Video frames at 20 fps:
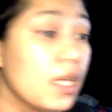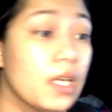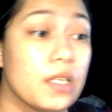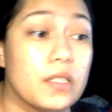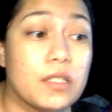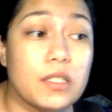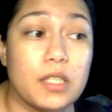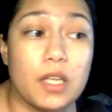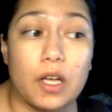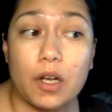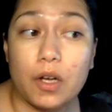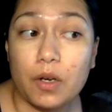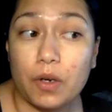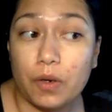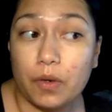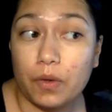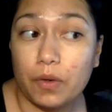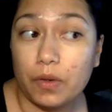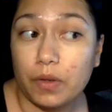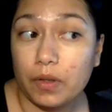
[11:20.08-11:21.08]

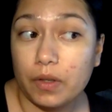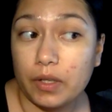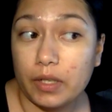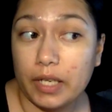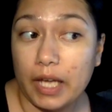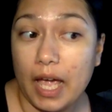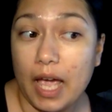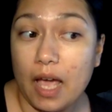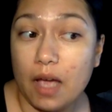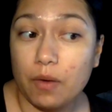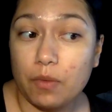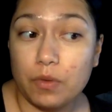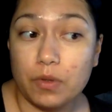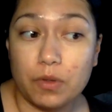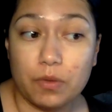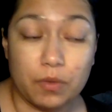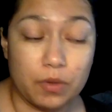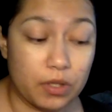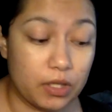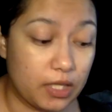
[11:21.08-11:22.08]
So yeah,
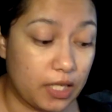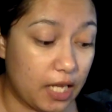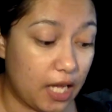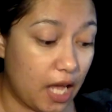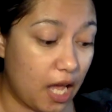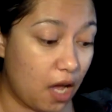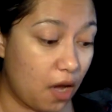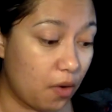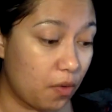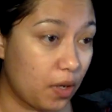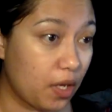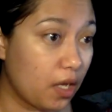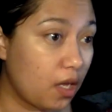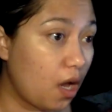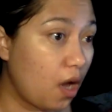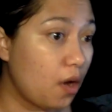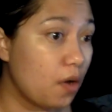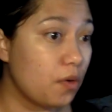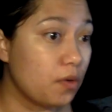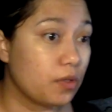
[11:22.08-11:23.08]
we'll see how it
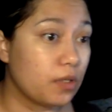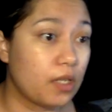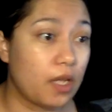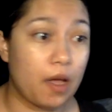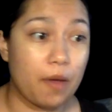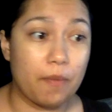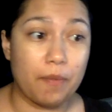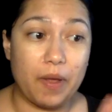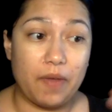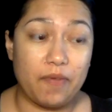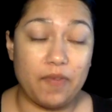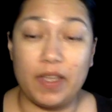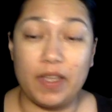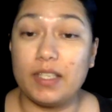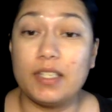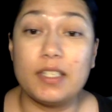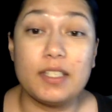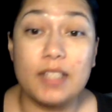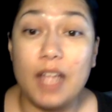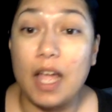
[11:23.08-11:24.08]
goes. My
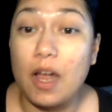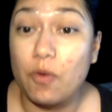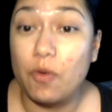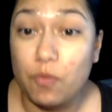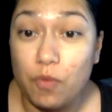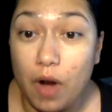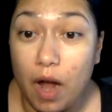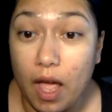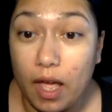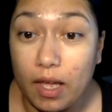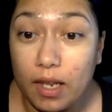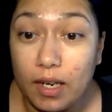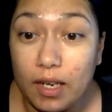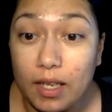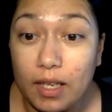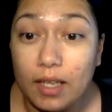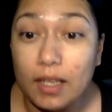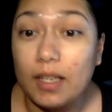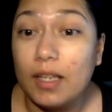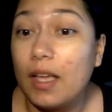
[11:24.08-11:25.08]
face is not red.